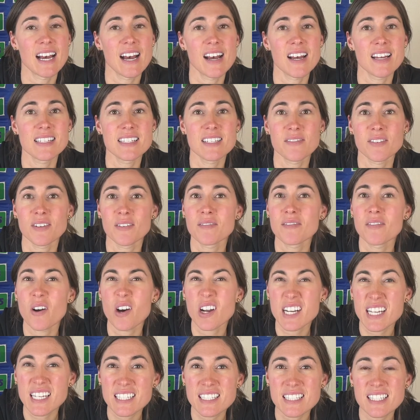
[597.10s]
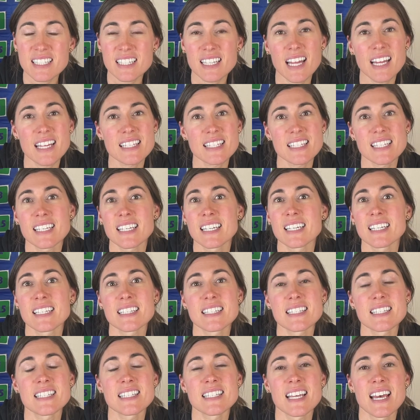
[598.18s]
different phonics
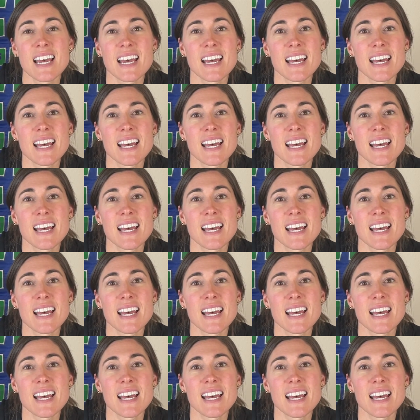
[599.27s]
lessons,